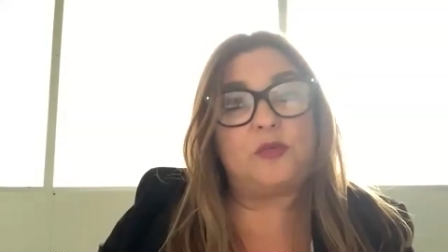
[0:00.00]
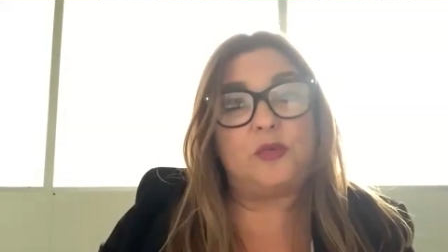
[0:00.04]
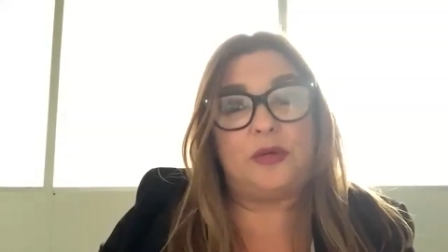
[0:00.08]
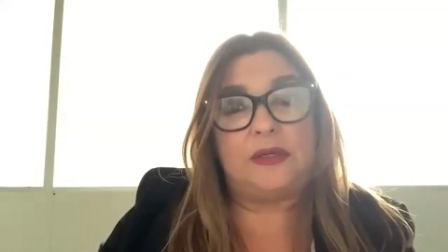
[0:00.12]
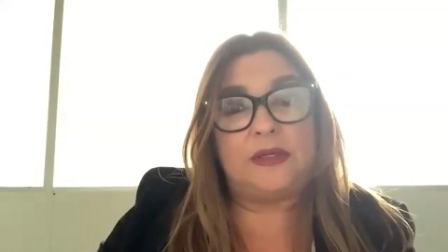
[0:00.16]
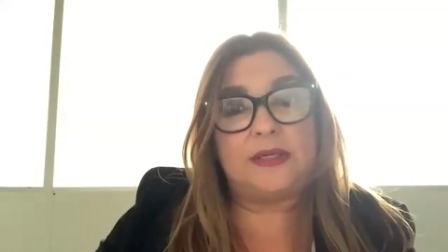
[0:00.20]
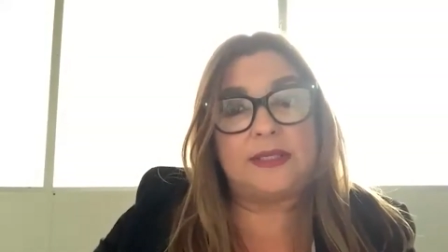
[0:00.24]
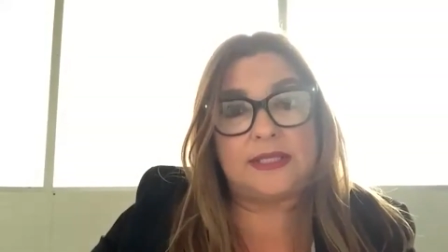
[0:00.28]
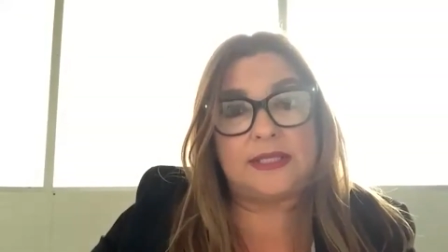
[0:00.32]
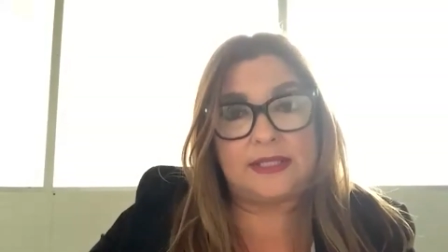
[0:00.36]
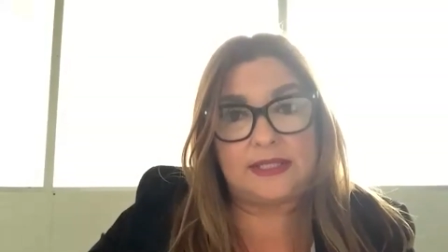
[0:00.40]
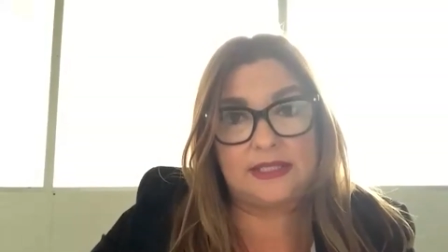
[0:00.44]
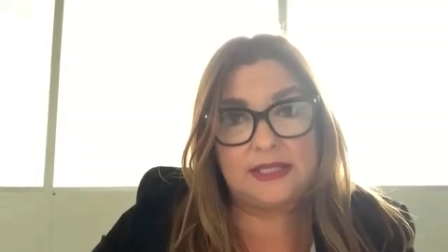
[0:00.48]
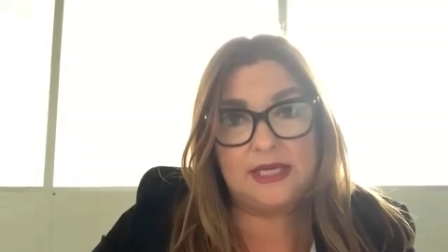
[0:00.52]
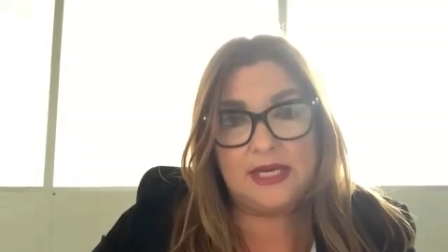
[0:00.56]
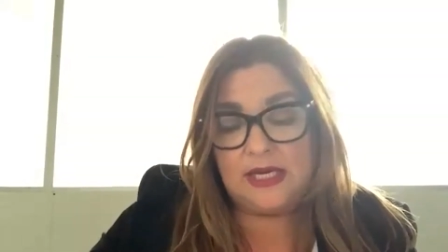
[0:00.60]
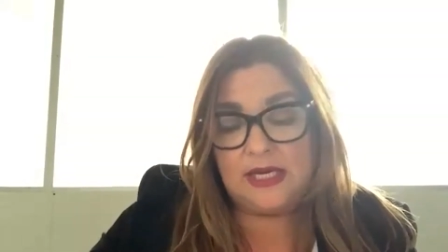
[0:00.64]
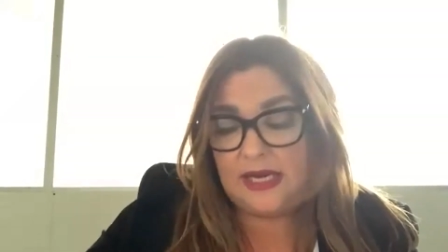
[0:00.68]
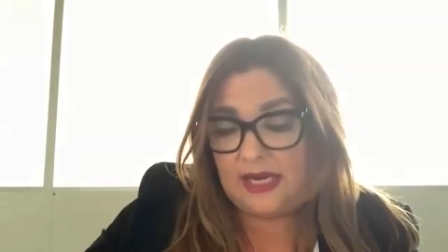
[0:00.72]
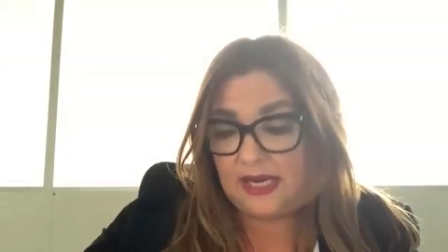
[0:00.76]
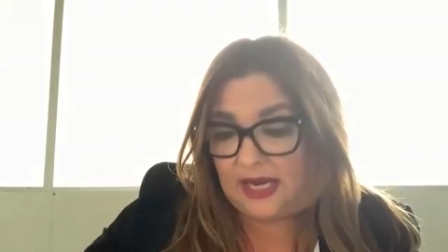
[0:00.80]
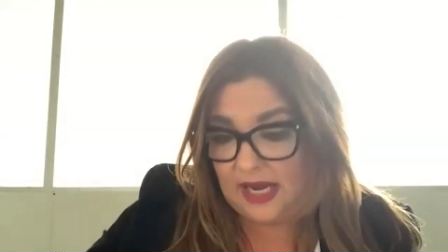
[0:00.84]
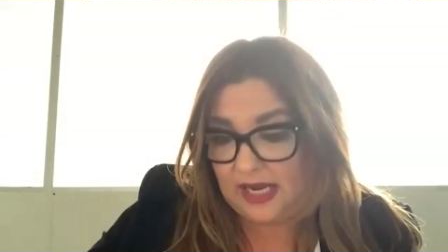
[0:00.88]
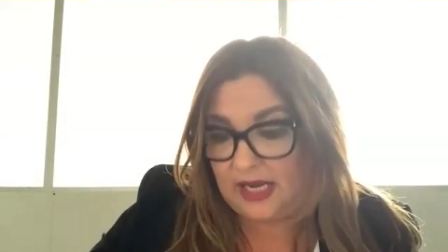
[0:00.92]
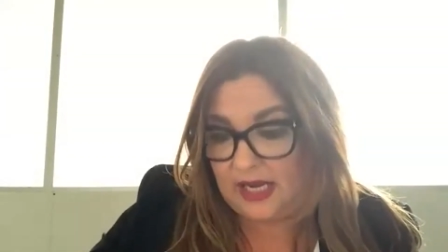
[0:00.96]
Willis,
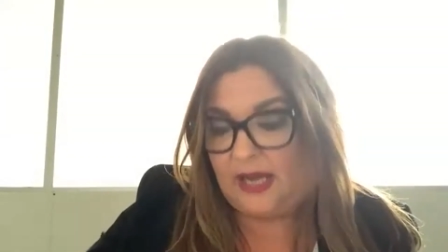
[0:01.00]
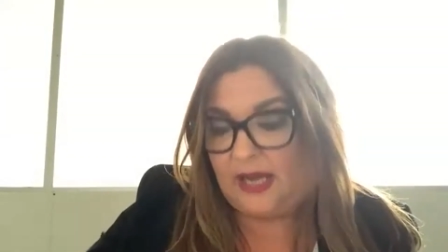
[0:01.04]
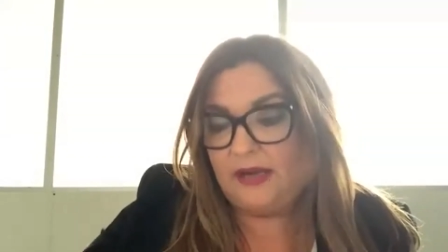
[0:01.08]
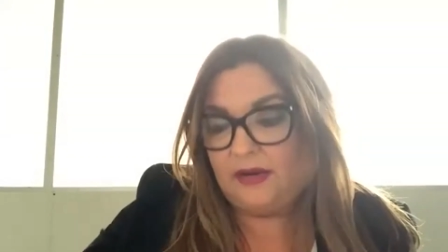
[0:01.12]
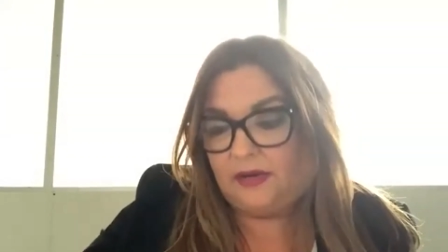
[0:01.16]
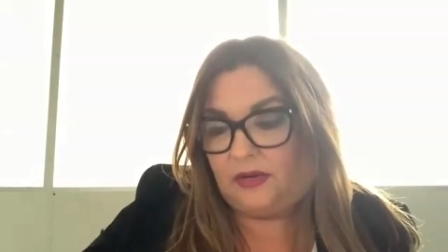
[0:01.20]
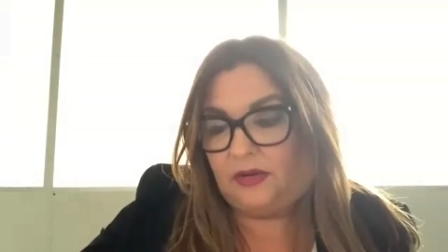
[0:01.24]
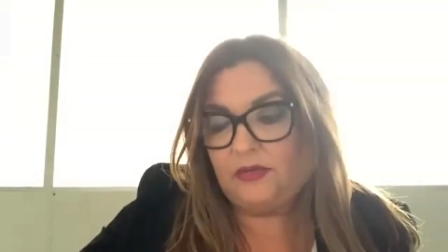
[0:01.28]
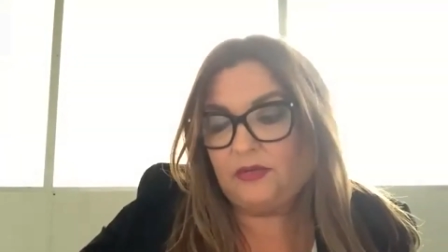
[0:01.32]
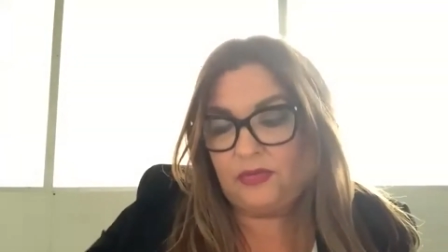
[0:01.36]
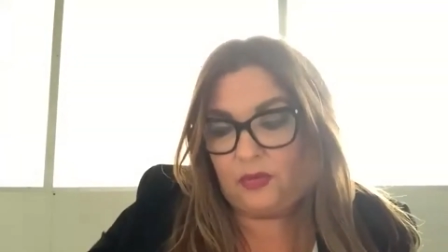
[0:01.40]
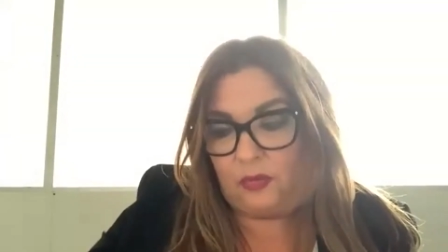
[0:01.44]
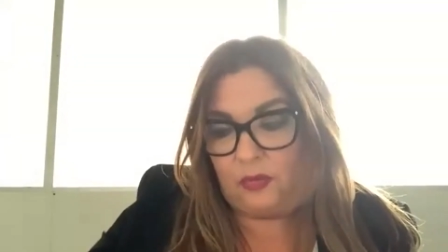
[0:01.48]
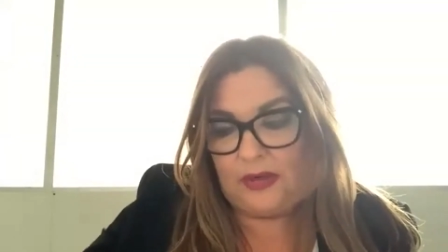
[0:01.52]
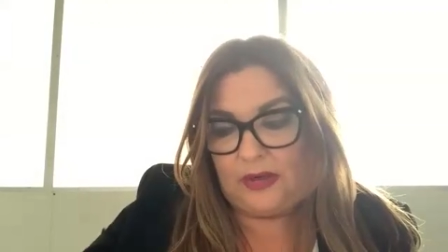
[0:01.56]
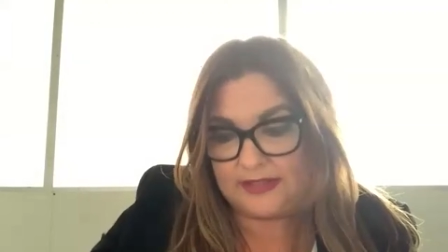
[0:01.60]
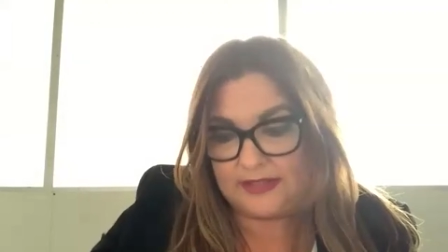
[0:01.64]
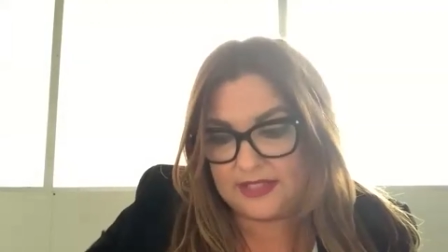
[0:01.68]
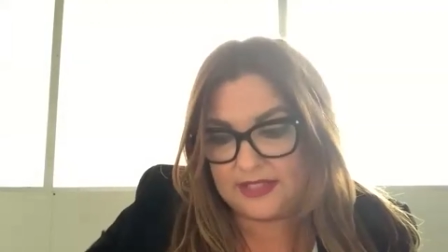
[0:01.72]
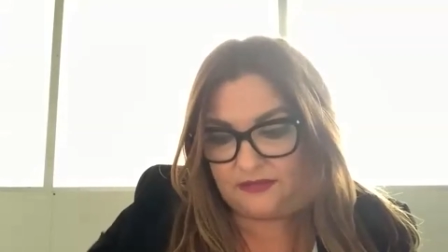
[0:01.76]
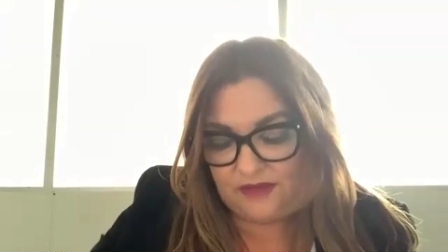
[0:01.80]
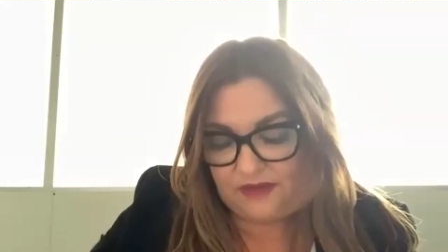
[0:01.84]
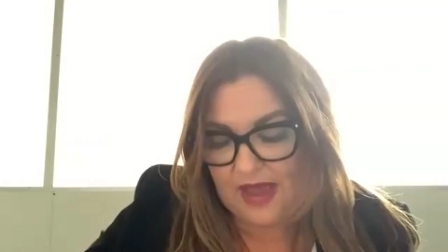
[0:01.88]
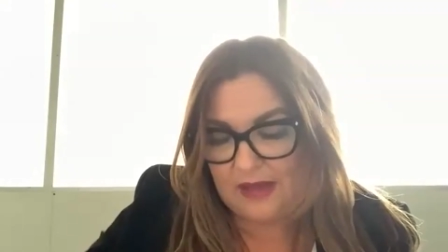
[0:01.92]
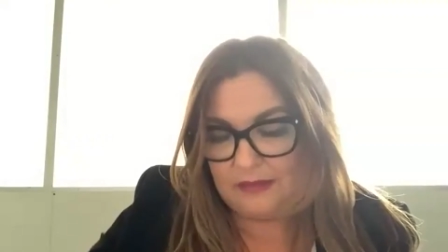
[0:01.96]
uh, uh, the
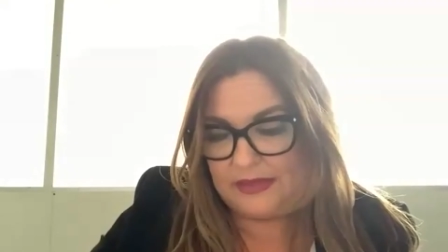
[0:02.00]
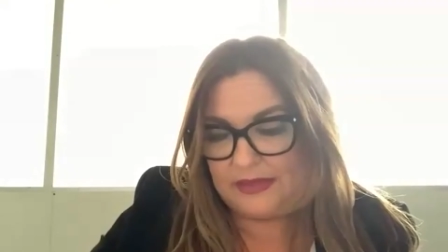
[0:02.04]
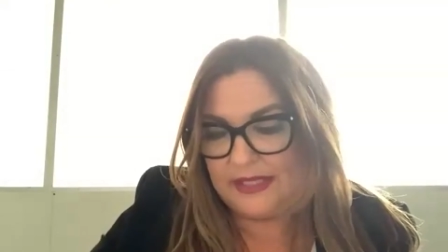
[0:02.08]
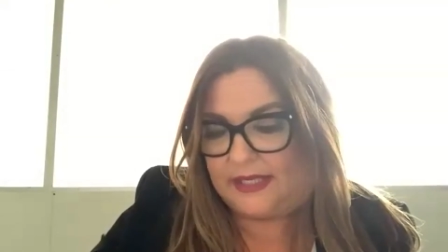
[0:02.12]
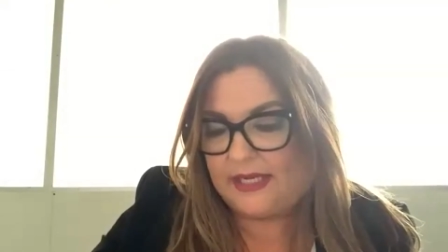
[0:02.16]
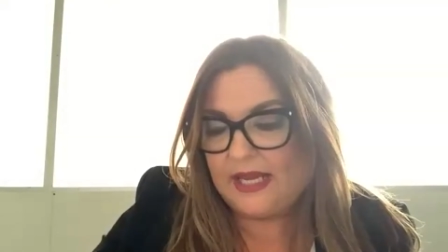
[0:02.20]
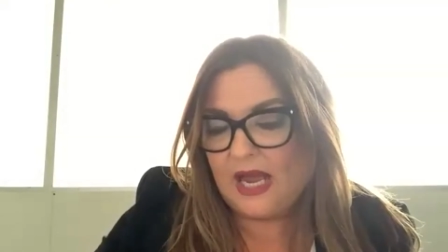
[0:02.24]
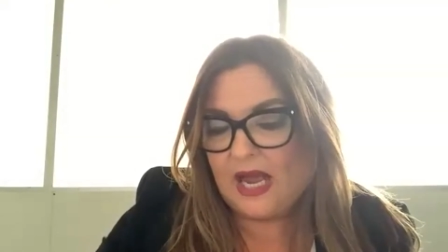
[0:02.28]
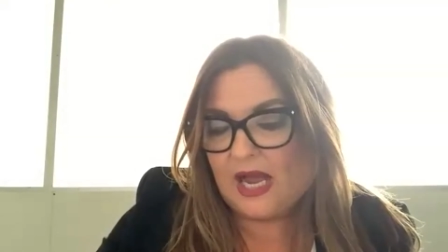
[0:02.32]
Willis family.